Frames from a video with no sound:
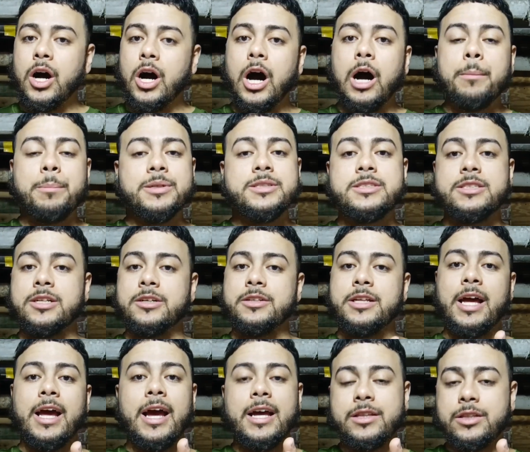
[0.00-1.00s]
up until
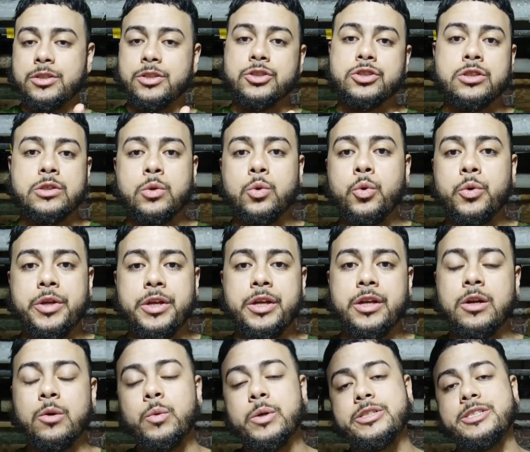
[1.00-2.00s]
the end of the school
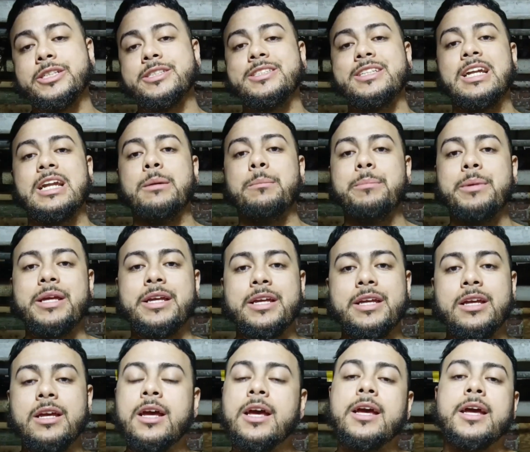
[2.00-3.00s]
year, which is going to
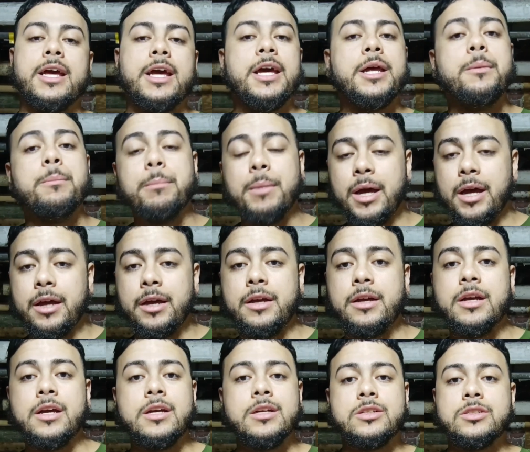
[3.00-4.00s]
be in May.